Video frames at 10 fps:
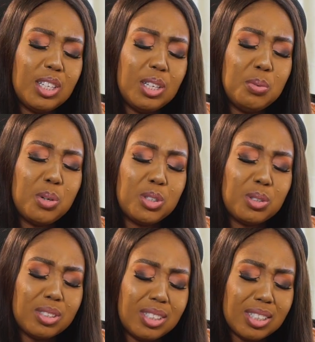It was
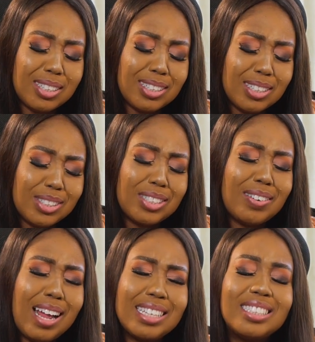such a
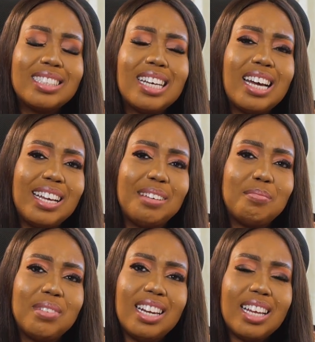trying
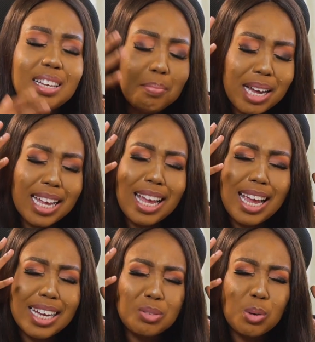time. Like, my
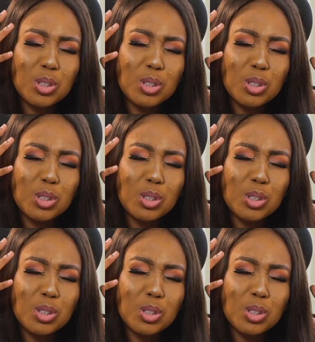head was